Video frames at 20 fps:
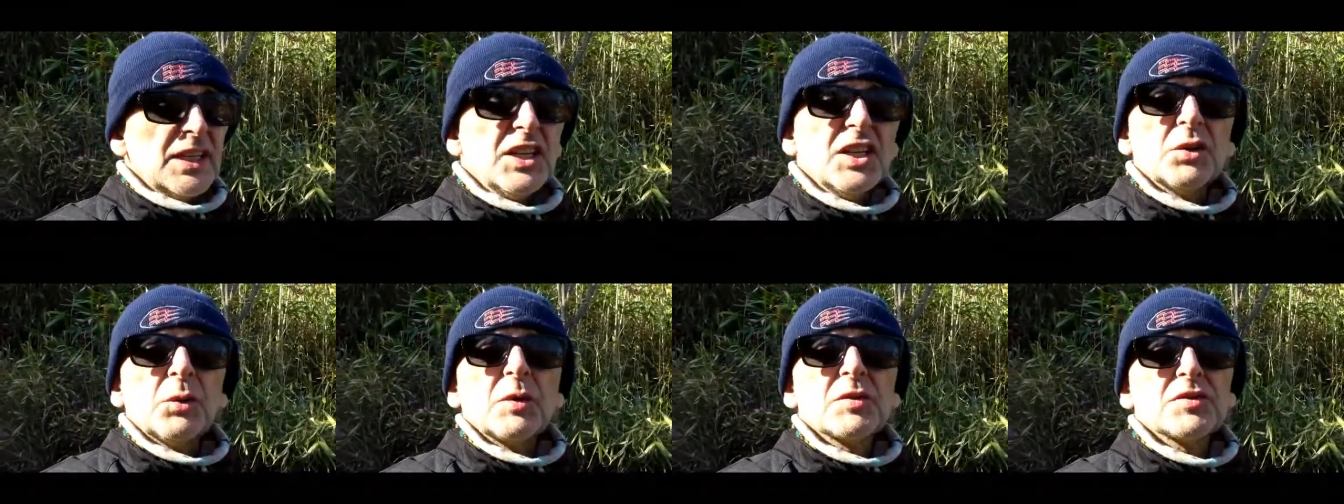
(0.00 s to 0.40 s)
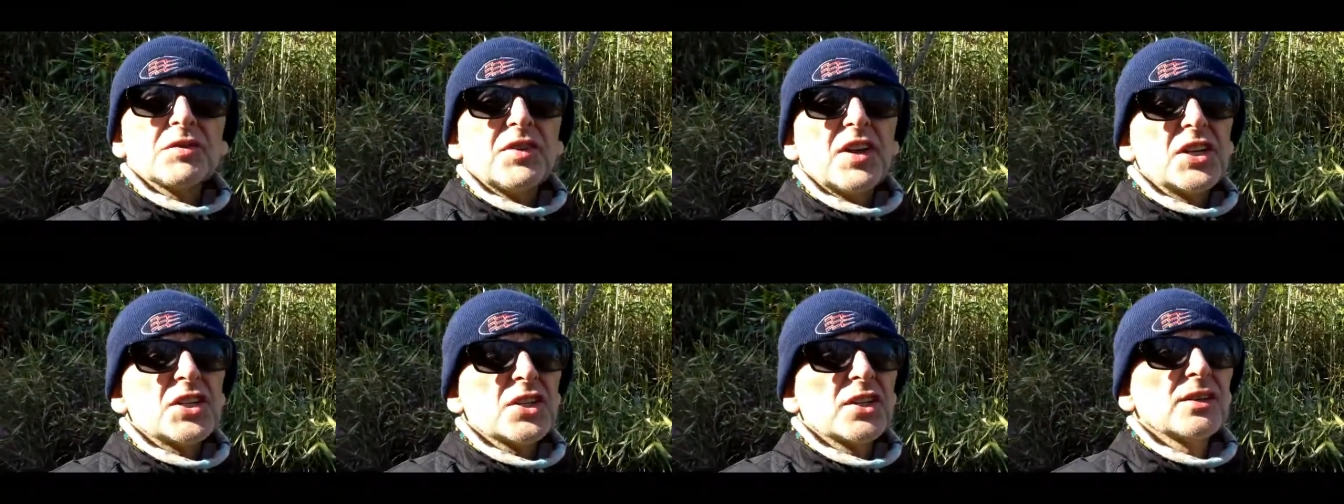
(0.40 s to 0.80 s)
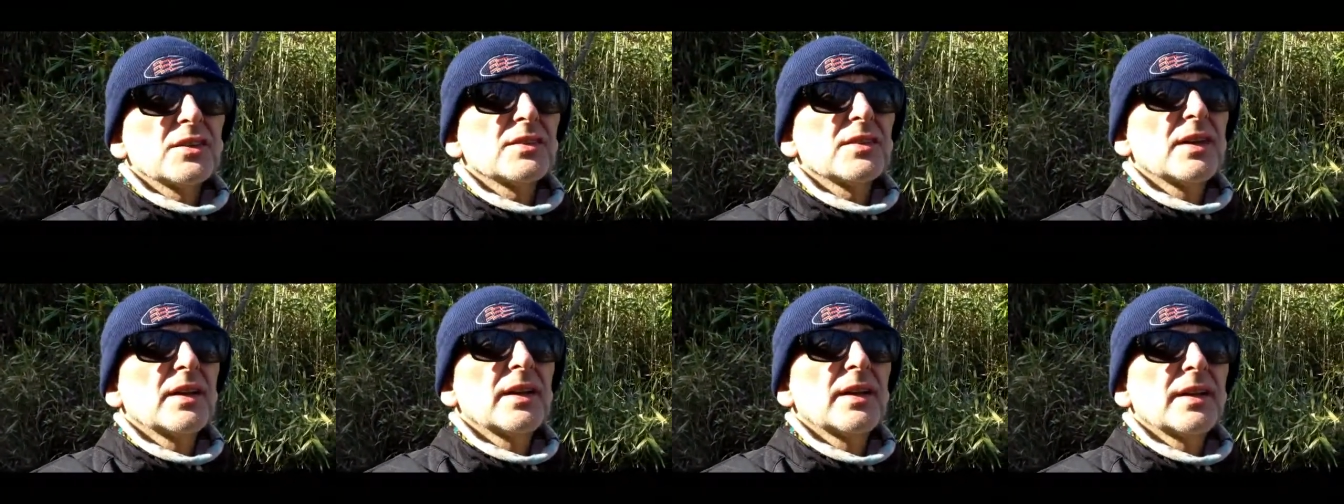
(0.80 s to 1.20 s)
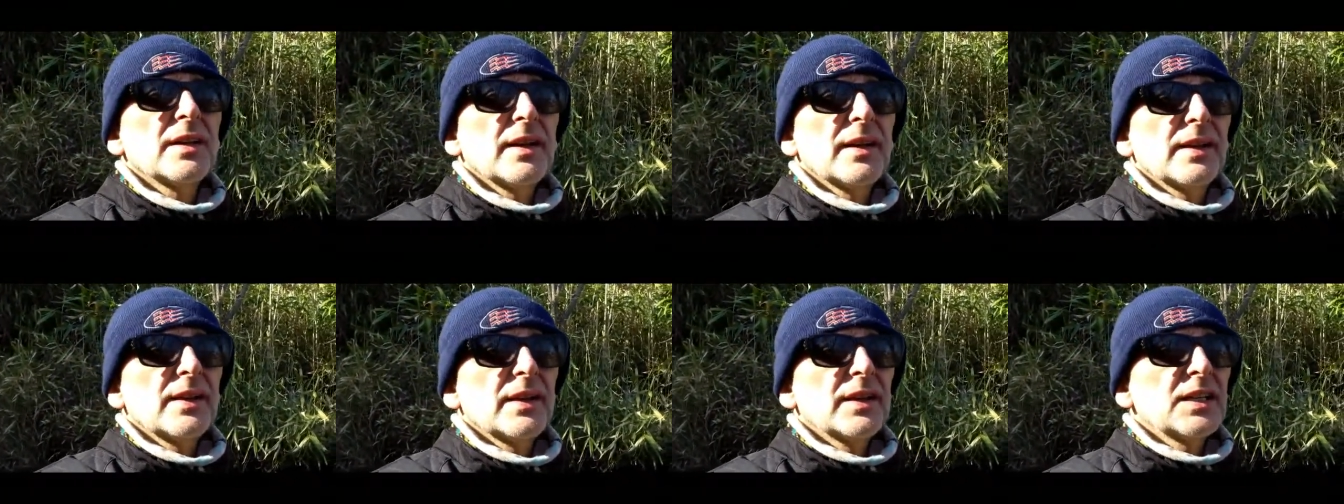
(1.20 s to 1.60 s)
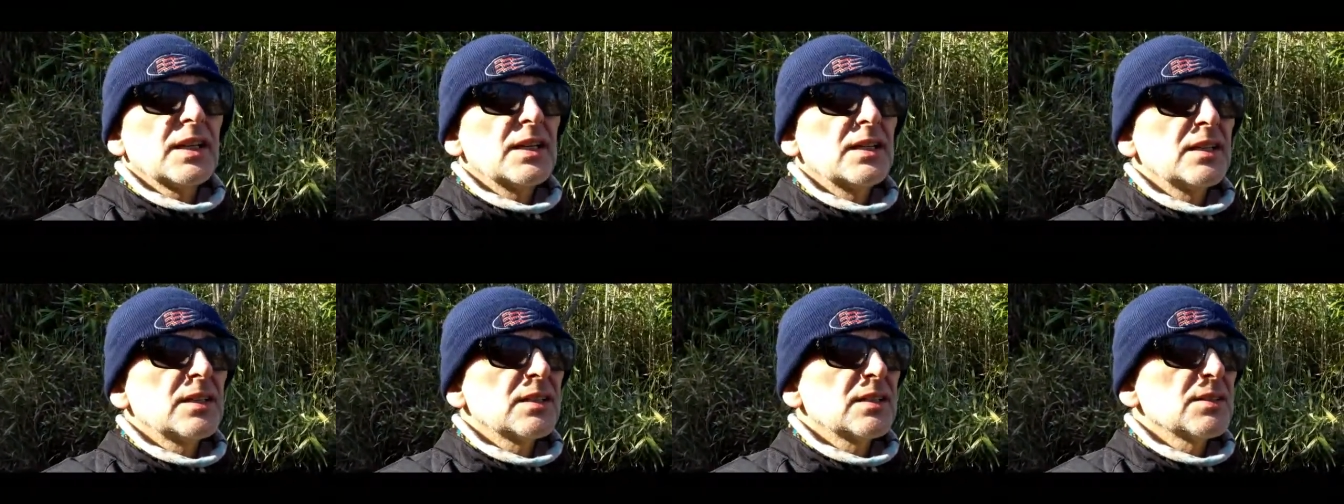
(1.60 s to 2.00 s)
Indian reservations. I, I,
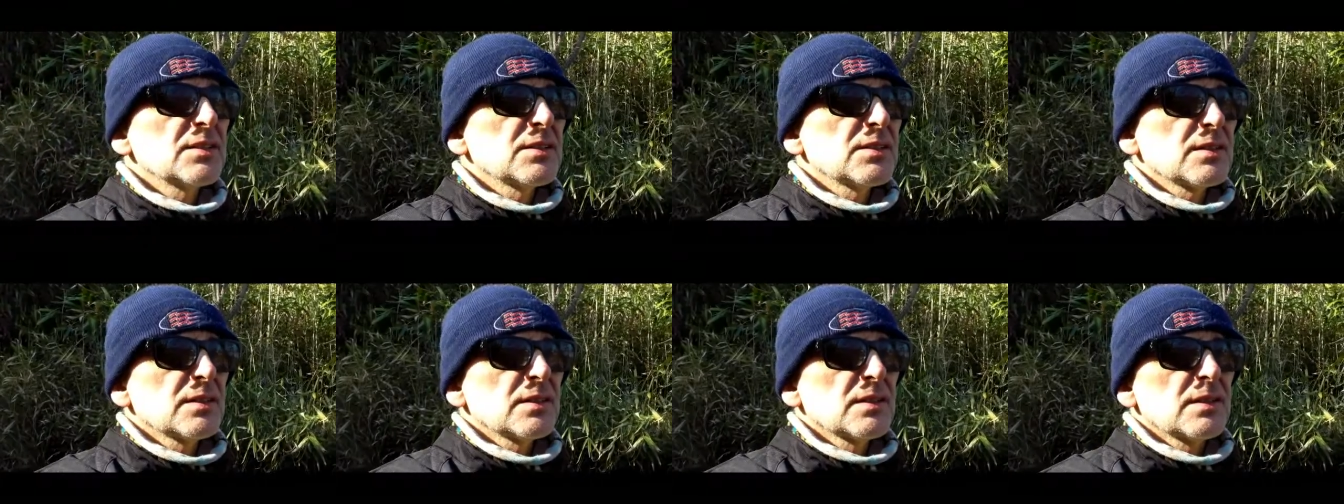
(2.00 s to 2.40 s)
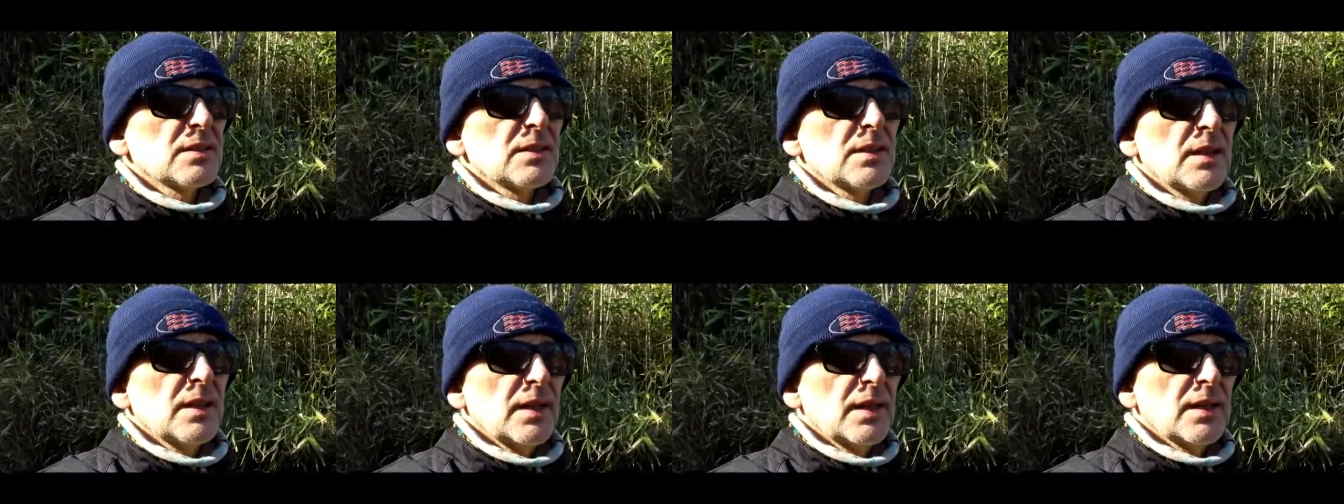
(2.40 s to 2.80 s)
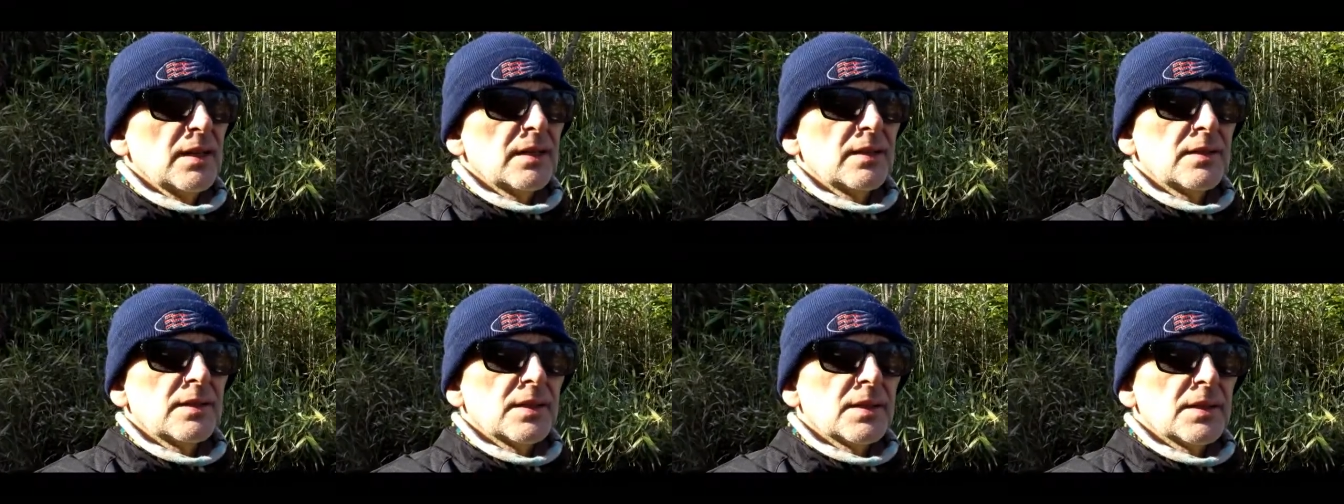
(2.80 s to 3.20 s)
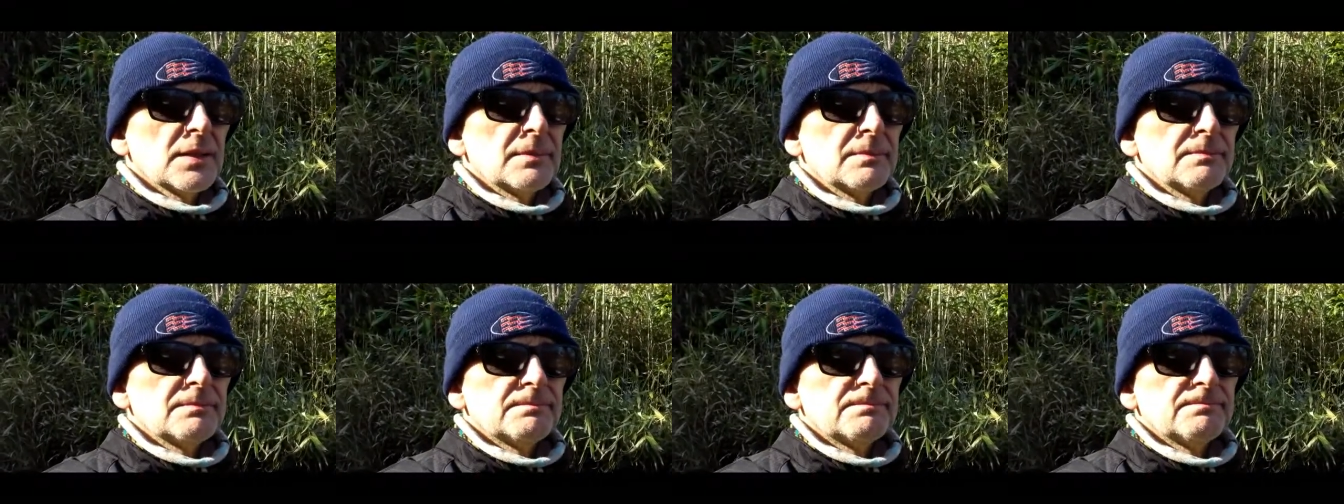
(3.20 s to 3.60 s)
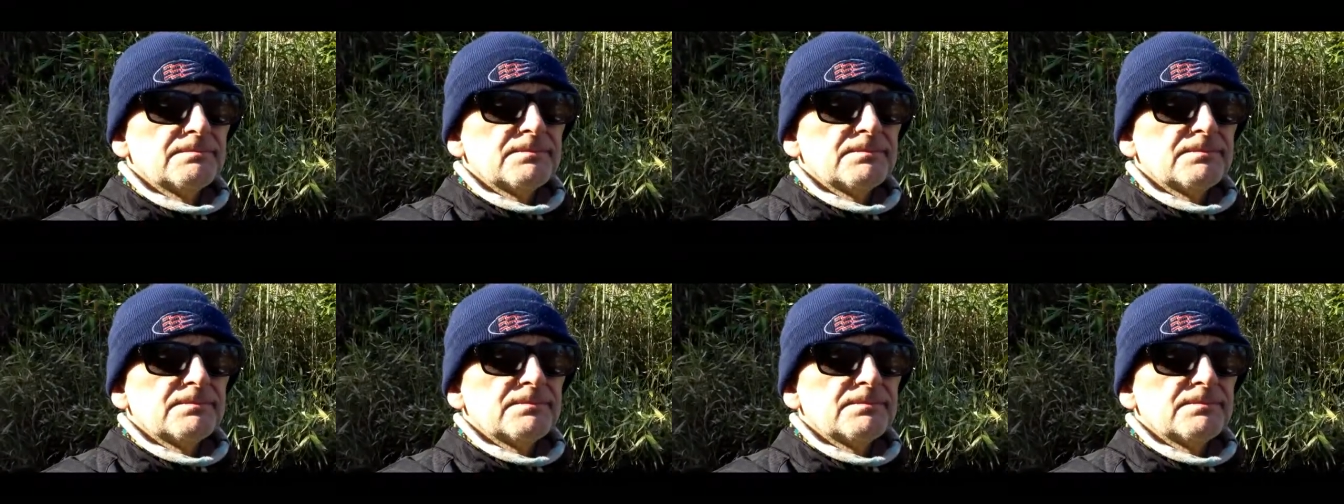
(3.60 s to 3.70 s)
like Indians, and um,